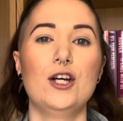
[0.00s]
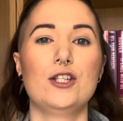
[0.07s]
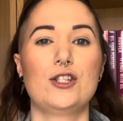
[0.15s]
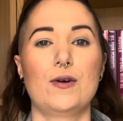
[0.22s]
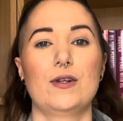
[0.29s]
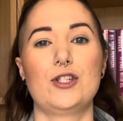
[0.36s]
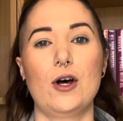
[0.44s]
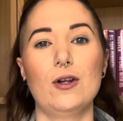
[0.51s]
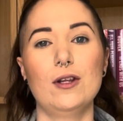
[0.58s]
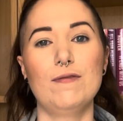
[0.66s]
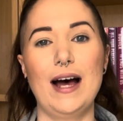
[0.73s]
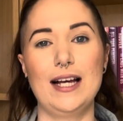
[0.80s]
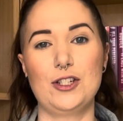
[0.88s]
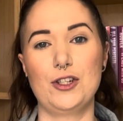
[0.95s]
So A Soul of
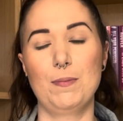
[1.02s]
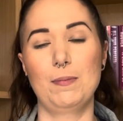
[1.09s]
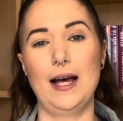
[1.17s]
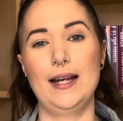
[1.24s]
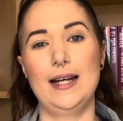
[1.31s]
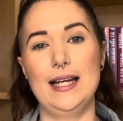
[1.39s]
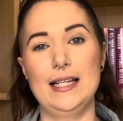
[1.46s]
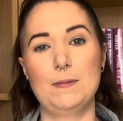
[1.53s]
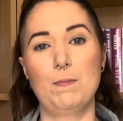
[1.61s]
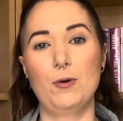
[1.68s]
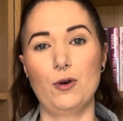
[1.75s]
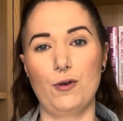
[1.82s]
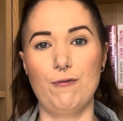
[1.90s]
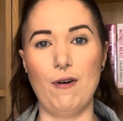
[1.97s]
Ash and Blood is
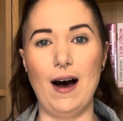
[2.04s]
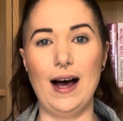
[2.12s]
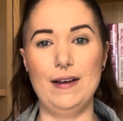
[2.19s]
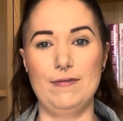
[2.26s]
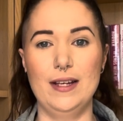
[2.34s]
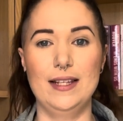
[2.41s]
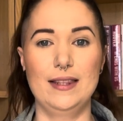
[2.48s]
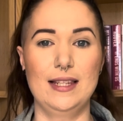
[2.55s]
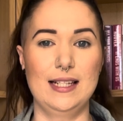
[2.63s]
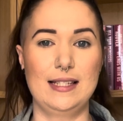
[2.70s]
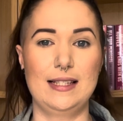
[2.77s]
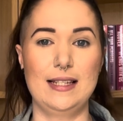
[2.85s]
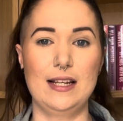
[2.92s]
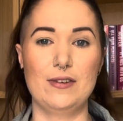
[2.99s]
book 5 in this
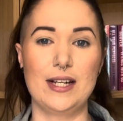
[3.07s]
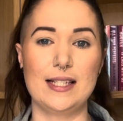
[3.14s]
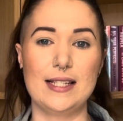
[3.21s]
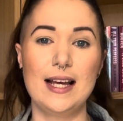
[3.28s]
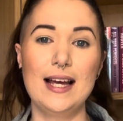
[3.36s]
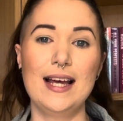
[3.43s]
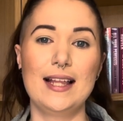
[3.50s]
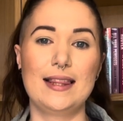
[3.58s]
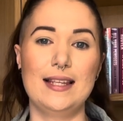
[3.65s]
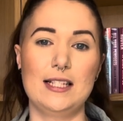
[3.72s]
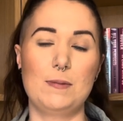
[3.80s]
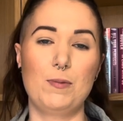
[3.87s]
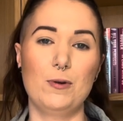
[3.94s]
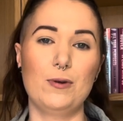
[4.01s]
series.
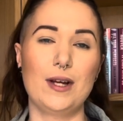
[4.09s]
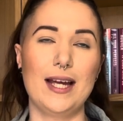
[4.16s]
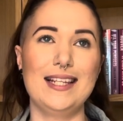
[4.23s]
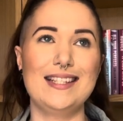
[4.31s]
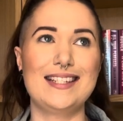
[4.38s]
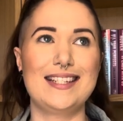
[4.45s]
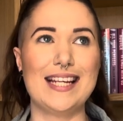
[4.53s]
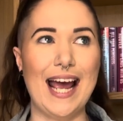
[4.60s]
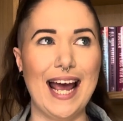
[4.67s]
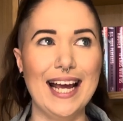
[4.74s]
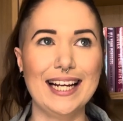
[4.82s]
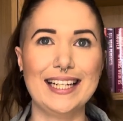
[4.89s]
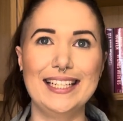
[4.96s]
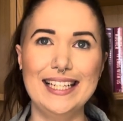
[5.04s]
This book is
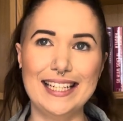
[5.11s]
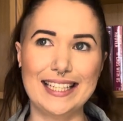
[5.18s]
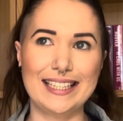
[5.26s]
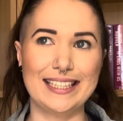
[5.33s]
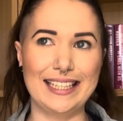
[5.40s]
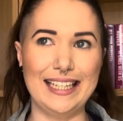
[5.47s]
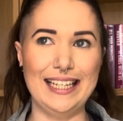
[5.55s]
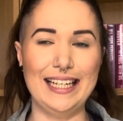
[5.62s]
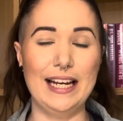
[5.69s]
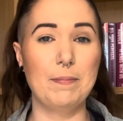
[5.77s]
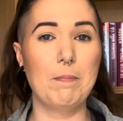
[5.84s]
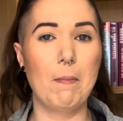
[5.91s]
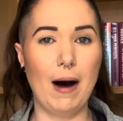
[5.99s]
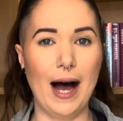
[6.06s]
technically,
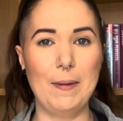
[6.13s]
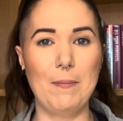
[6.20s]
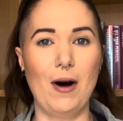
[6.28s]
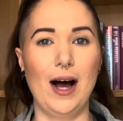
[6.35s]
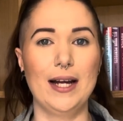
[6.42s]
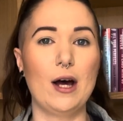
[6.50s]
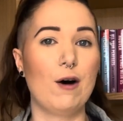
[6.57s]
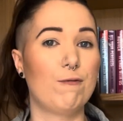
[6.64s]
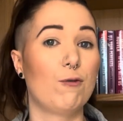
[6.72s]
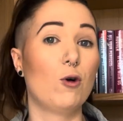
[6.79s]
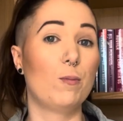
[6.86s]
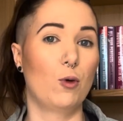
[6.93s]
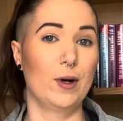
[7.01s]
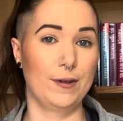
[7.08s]
in my mind, a
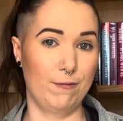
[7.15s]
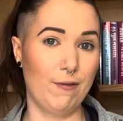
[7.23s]
4.5